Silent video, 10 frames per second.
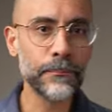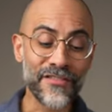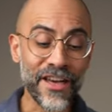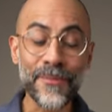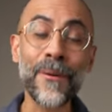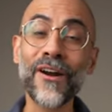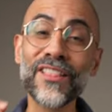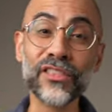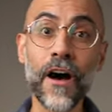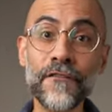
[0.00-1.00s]
And then the part I
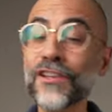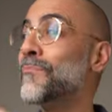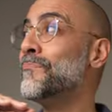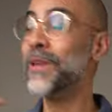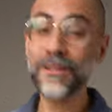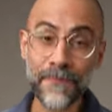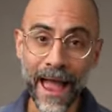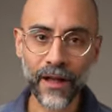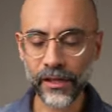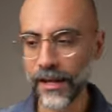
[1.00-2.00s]
love, mid
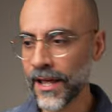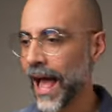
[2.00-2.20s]
palate,